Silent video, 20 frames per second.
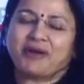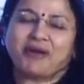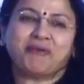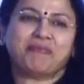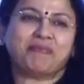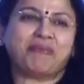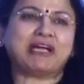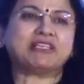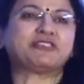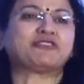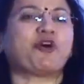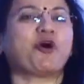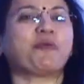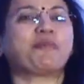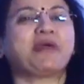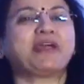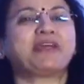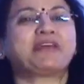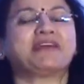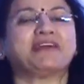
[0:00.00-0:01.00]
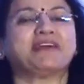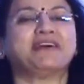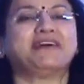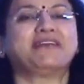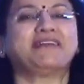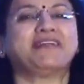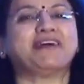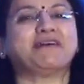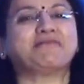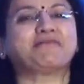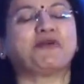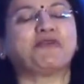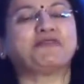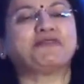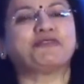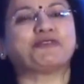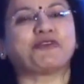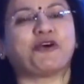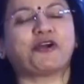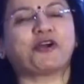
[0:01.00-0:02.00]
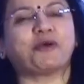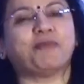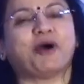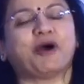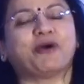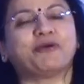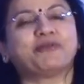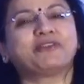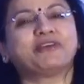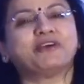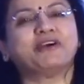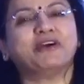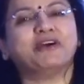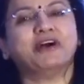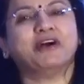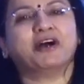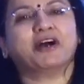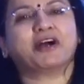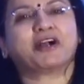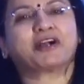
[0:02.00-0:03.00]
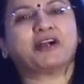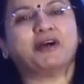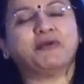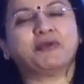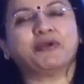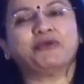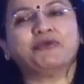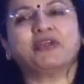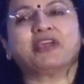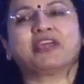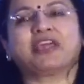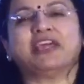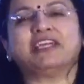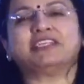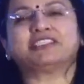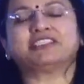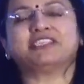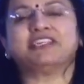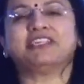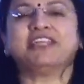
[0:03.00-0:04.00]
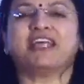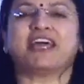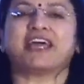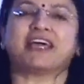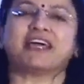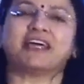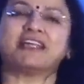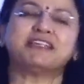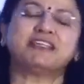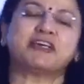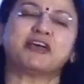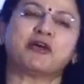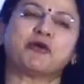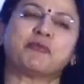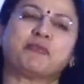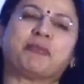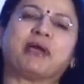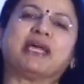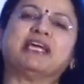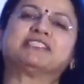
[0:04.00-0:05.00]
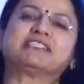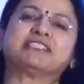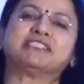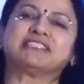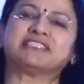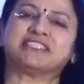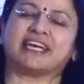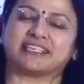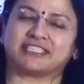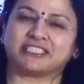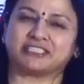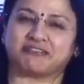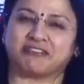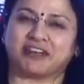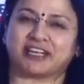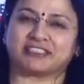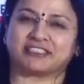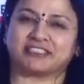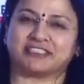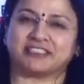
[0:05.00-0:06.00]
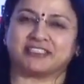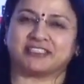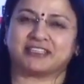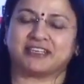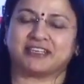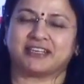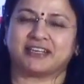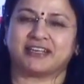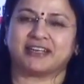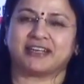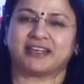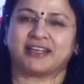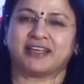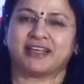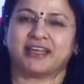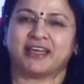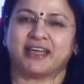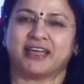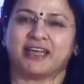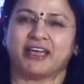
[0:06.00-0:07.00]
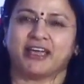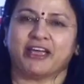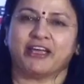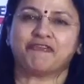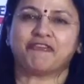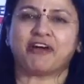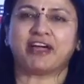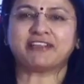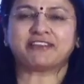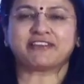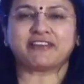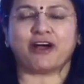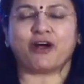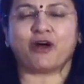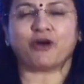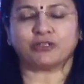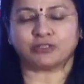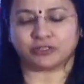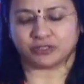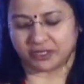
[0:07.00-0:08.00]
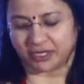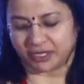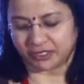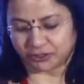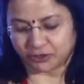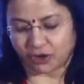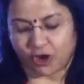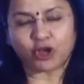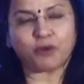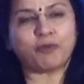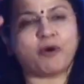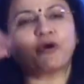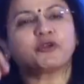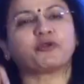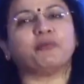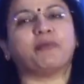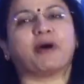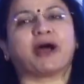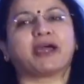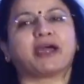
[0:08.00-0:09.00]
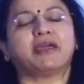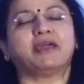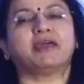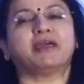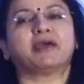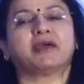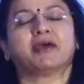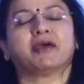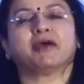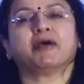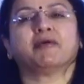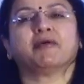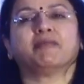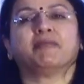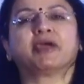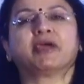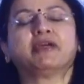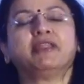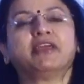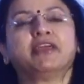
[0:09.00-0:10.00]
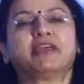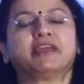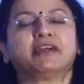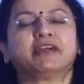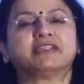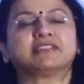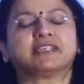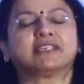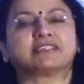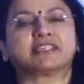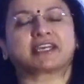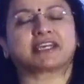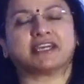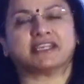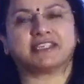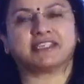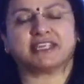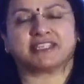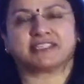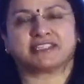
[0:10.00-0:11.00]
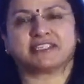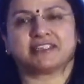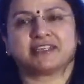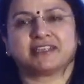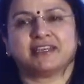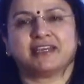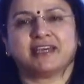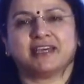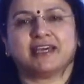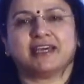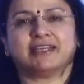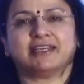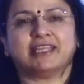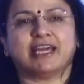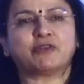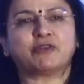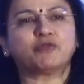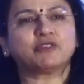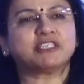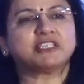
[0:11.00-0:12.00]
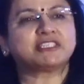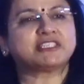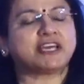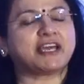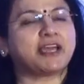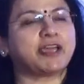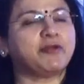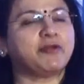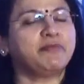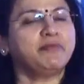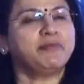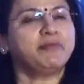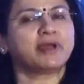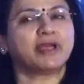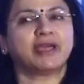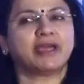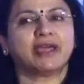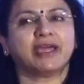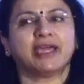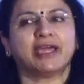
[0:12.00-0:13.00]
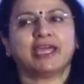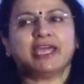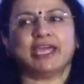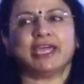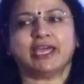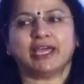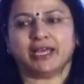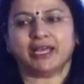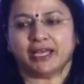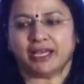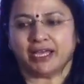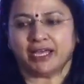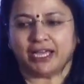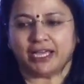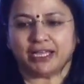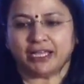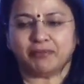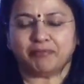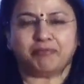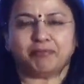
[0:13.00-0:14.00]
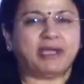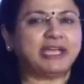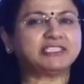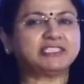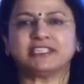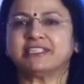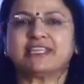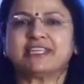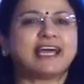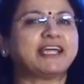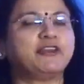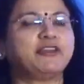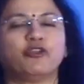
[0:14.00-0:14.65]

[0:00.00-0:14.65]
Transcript: my topic here, I'm going to talk about communication and patient satisfaction. If I talk about my beginning years as a cadet, that was a time patient had